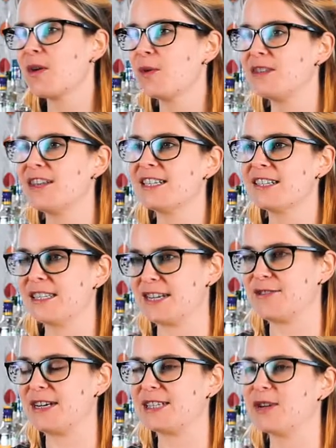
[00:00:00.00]
with this
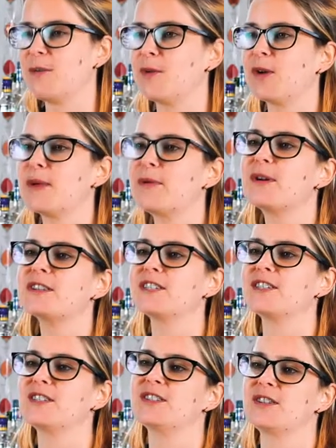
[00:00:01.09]
series, what we
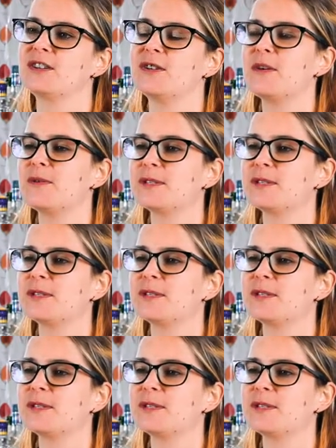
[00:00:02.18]
wanted to do